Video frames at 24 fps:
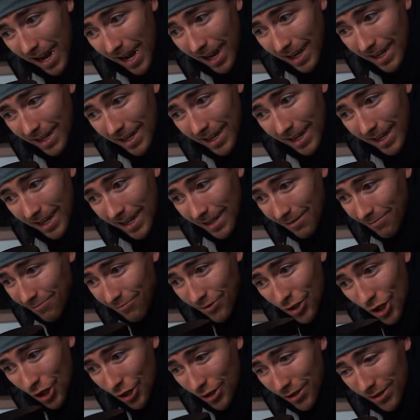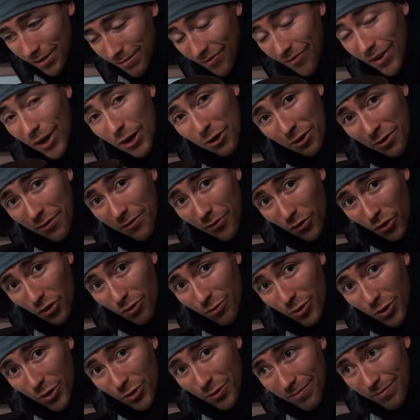and just very
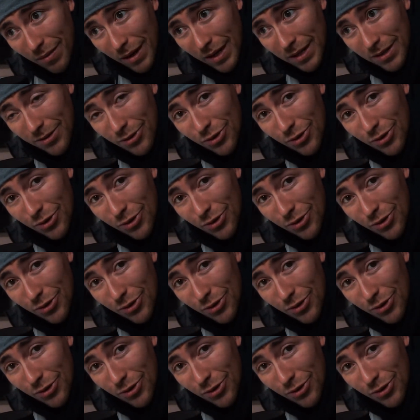affordable, but